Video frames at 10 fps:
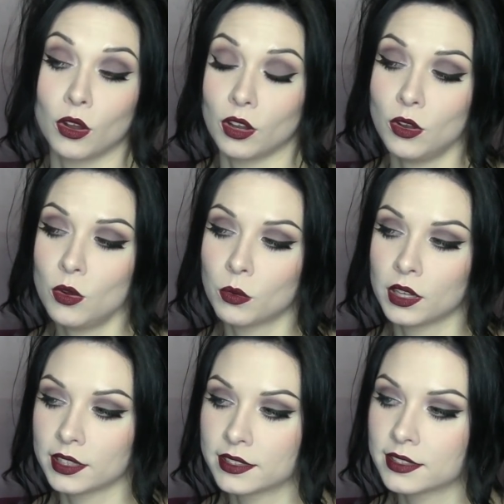oh,
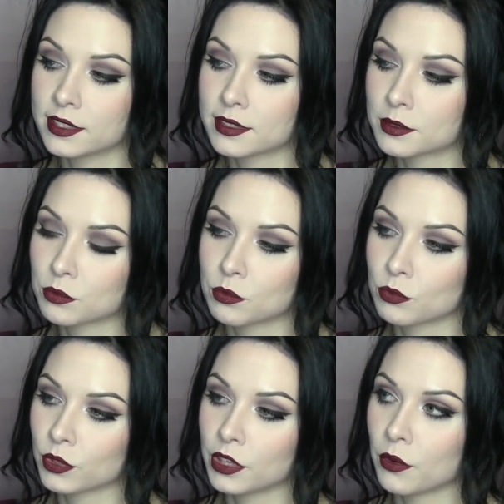well, it's this
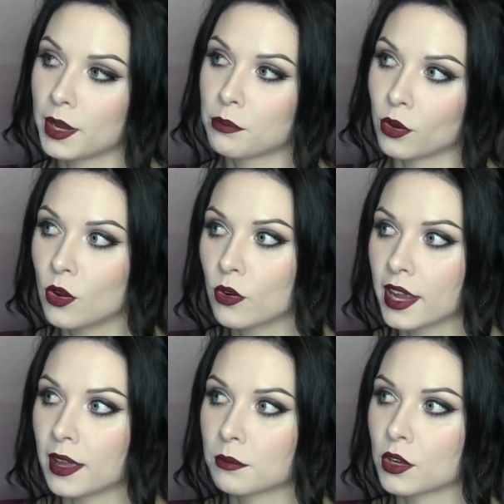really great
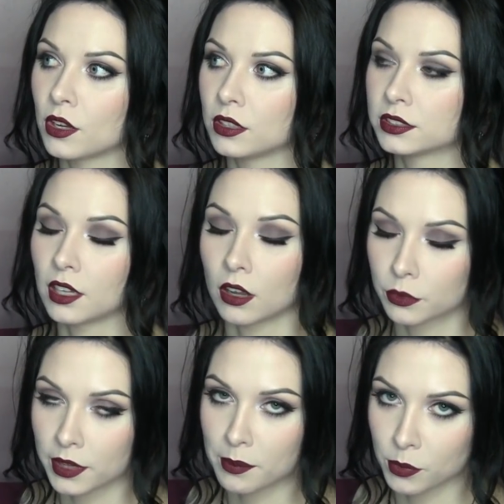program called Dogs
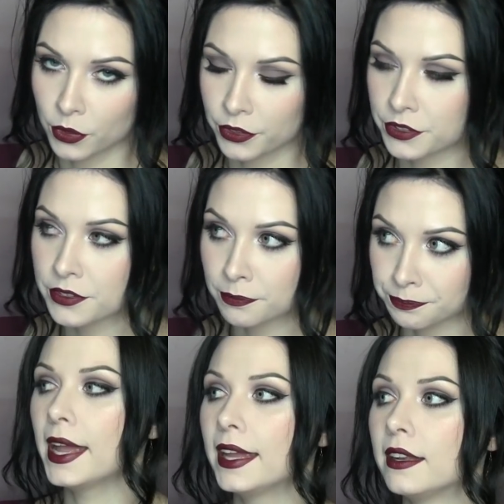Without Borders,
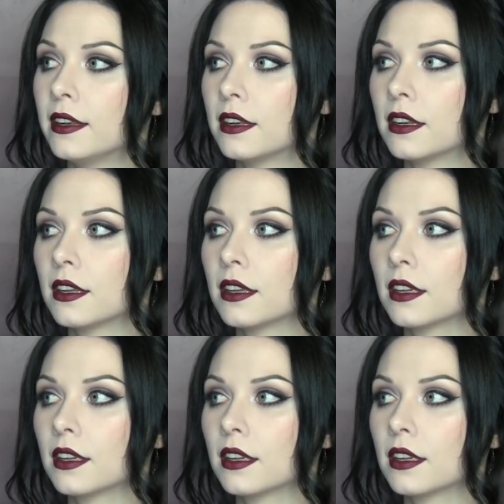and